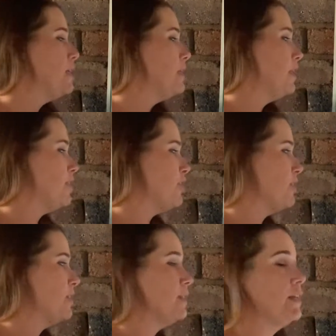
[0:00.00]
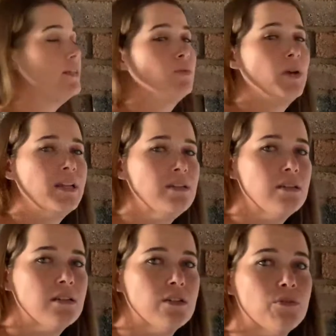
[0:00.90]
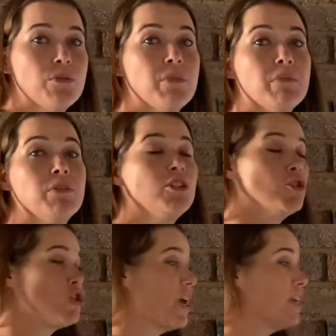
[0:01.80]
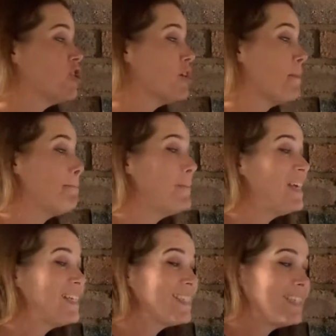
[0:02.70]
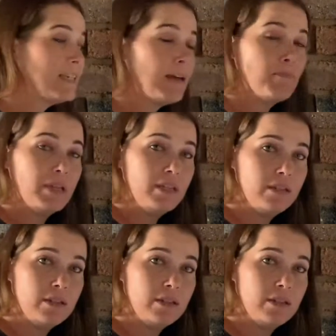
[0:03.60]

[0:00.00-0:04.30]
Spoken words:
Let's look at the next one. Remember to change a mixed number.